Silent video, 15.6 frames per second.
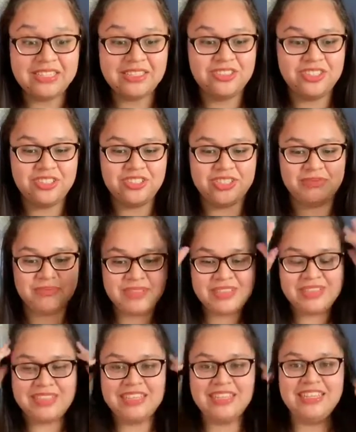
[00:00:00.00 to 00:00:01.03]
your dream.
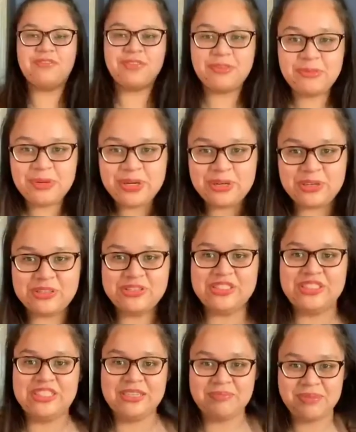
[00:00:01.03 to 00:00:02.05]
For real,
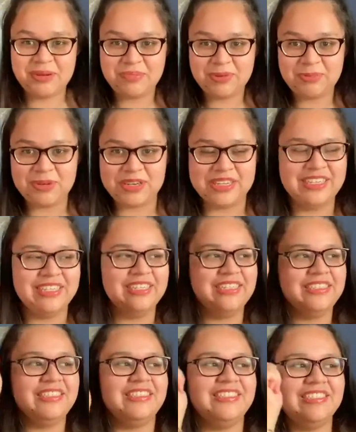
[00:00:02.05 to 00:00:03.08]
tip number 1,
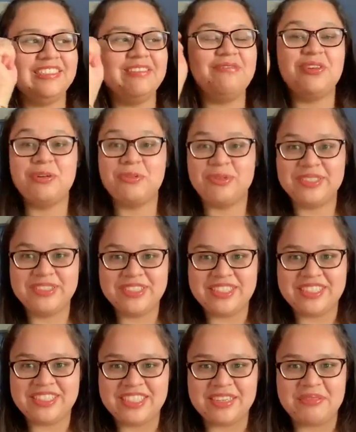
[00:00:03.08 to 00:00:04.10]
for real
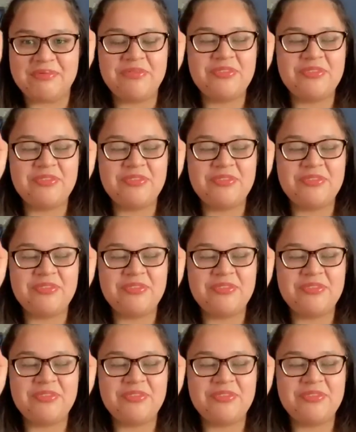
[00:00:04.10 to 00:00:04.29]
this time.